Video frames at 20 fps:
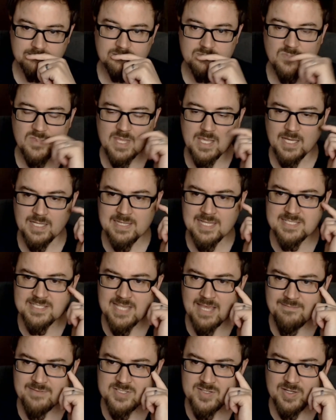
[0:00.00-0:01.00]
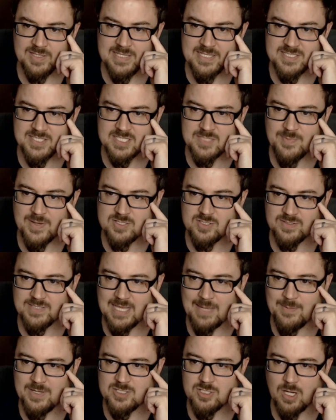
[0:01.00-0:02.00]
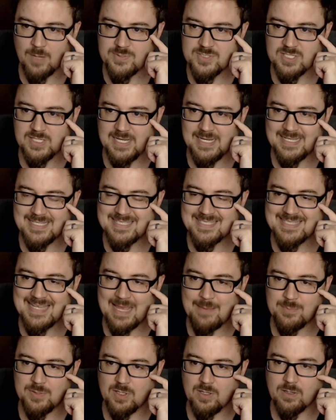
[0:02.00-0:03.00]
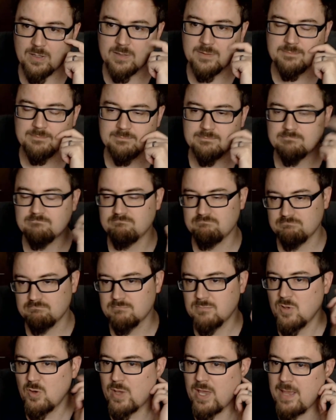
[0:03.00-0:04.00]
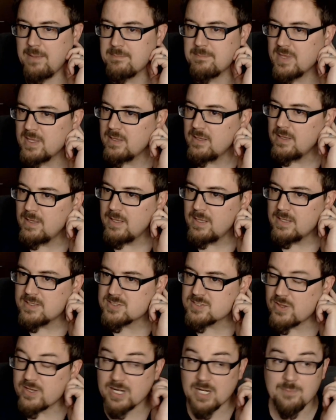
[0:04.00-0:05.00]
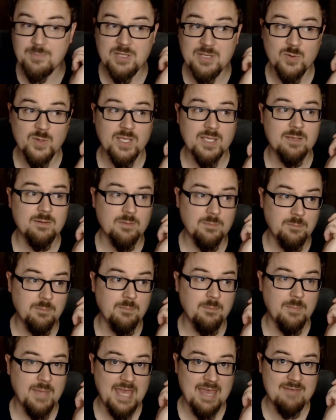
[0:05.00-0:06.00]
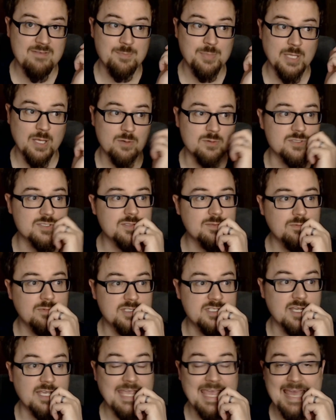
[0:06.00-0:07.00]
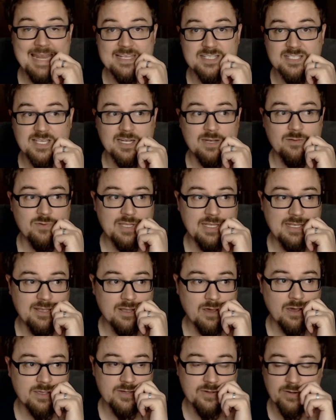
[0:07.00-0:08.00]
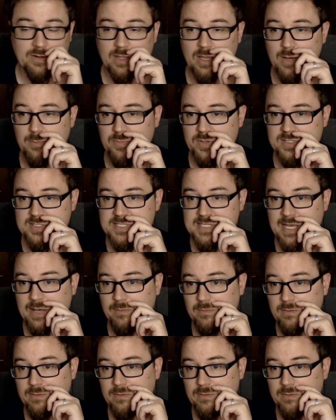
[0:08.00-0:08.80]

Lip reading: unless the adversary lists a special damage option in its stat block. Okay? So they're going to be doing heavy blows, which again is going to really knock your encumbrance down.